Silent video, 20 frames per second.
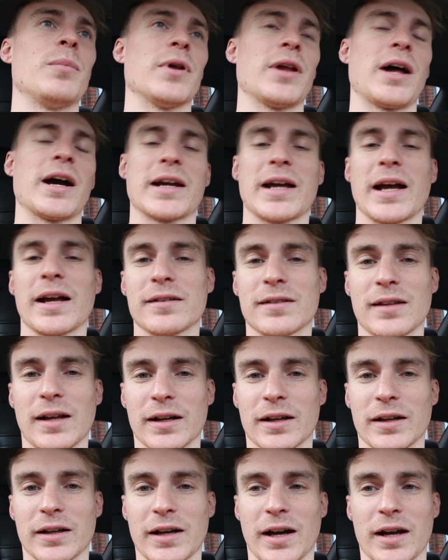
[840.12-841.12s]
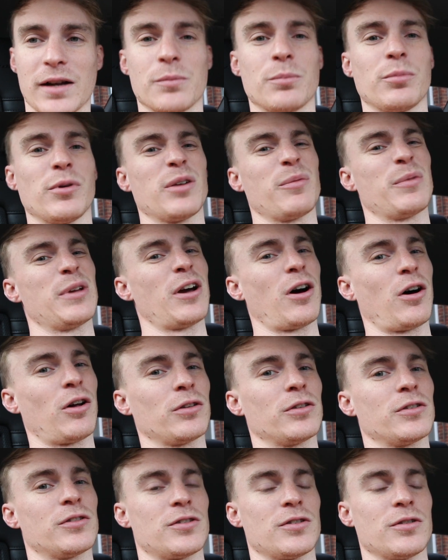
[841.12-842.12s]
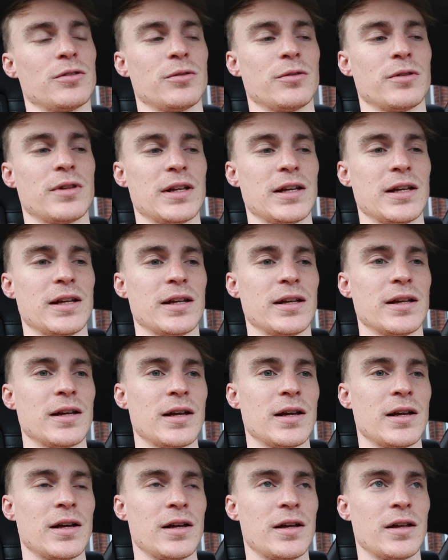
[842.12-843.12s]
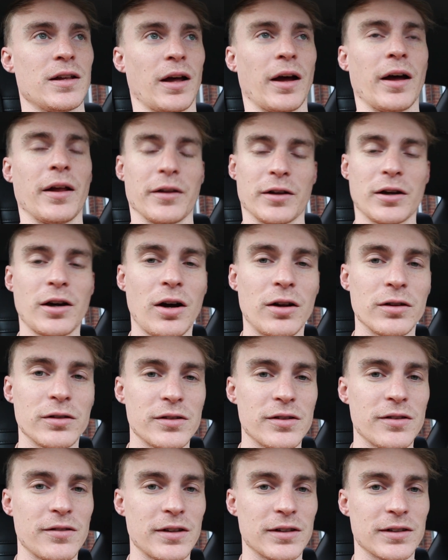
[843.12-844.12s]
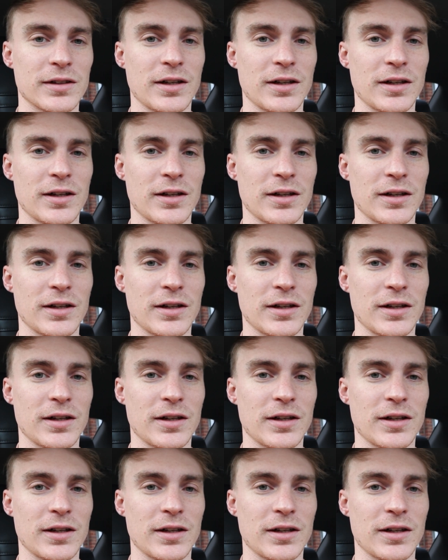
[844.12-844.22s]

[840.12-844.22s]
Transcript: but I guess that can kind of bring me on to the cons of this